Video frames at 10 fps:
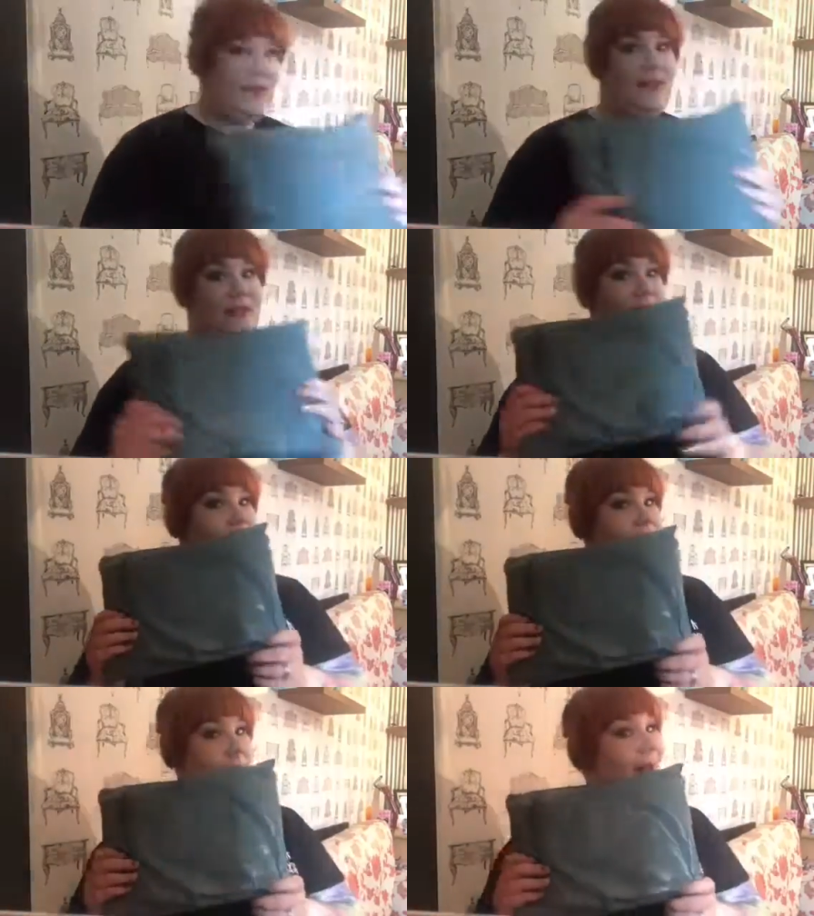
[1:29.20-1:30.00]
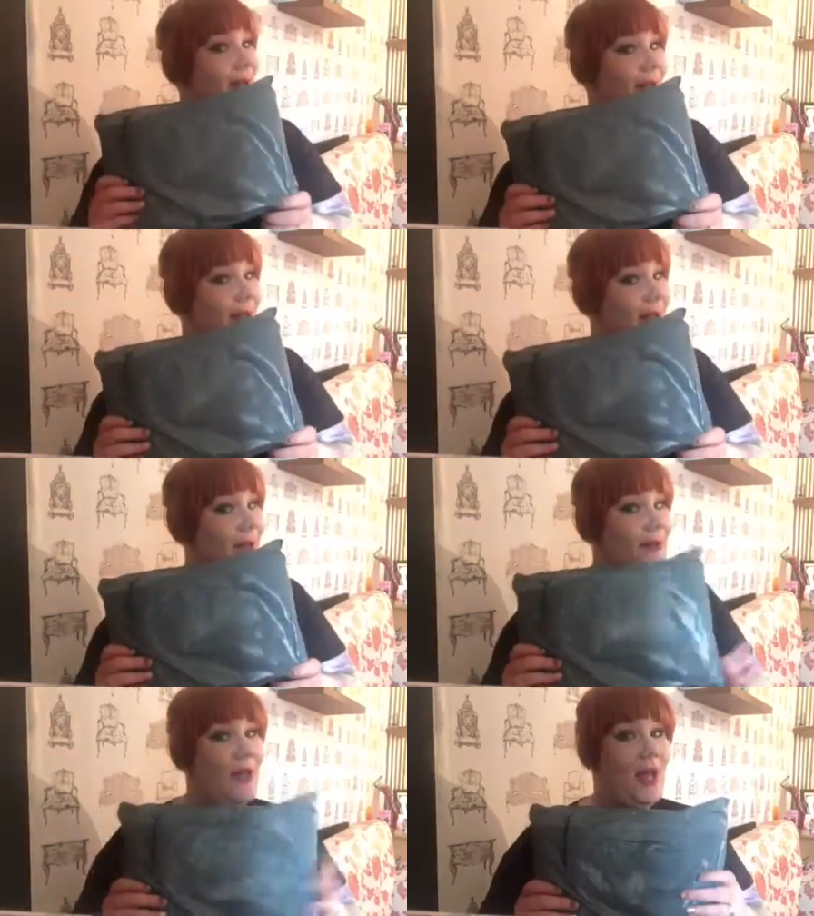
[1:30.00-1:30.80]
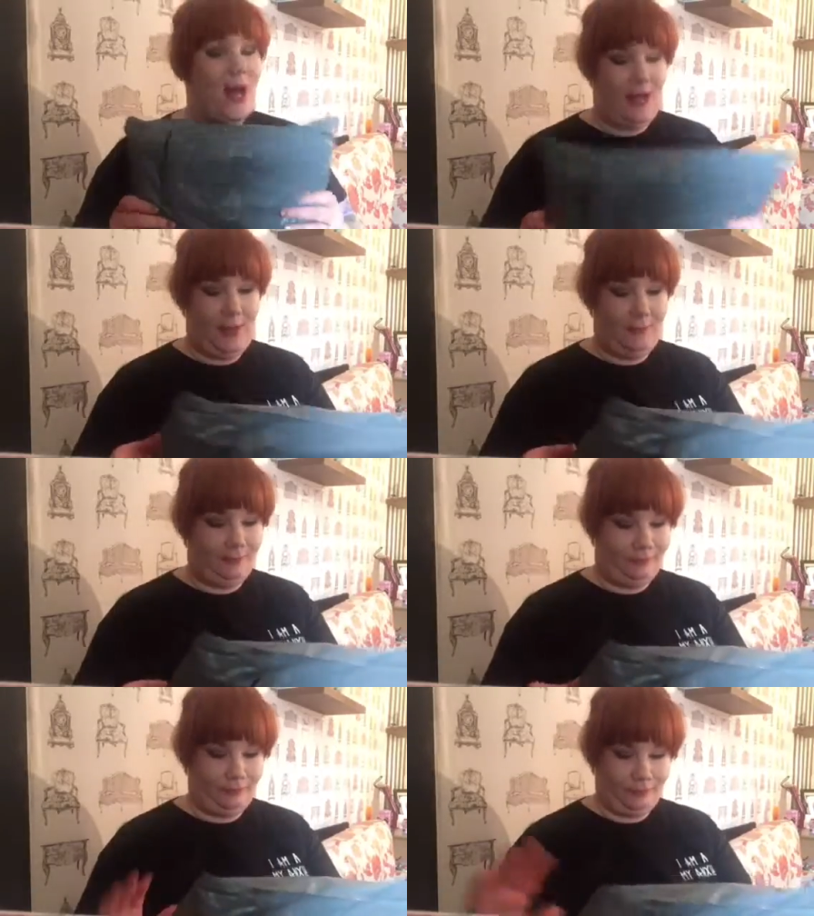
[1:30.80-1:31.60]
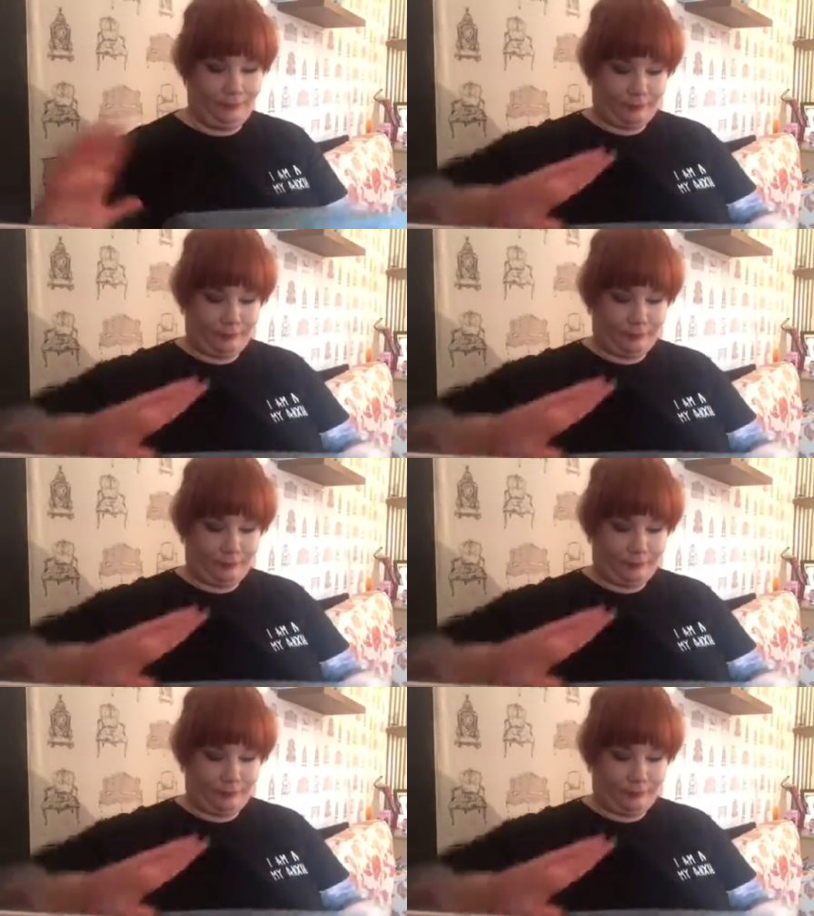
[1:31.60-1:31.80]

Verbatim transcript: still in its packet. Um,